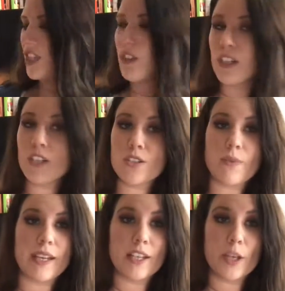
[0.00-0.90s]
You can use
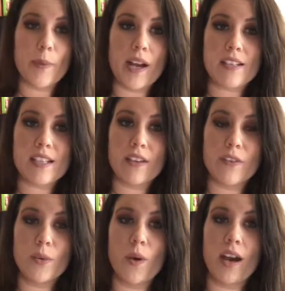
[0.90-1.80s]
regular pasta
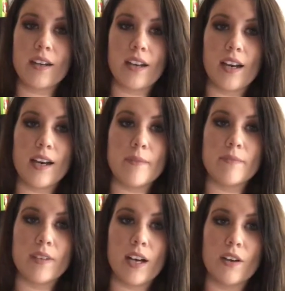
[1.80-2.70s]
if you want,
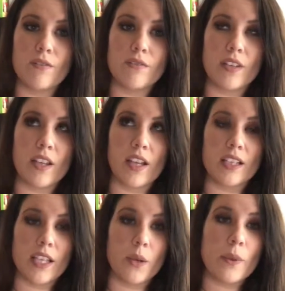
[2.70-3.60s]
um, off the,
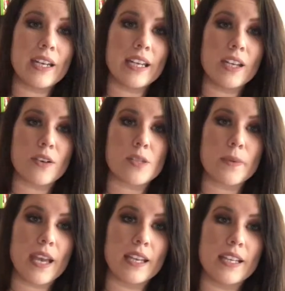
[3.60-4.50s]
uh, the linguine or
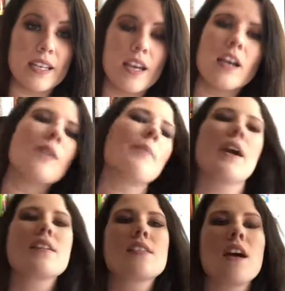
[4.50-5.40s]
spaghetti
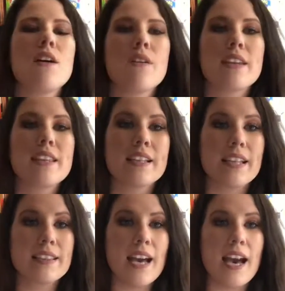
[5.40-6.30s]
pasta or anything
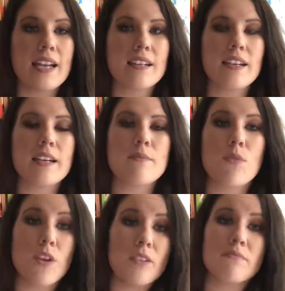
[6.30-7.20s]
like that,
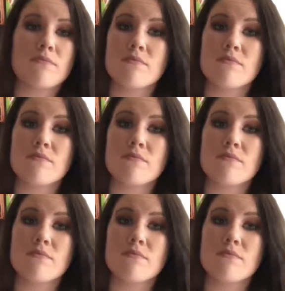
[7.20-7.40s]
um, or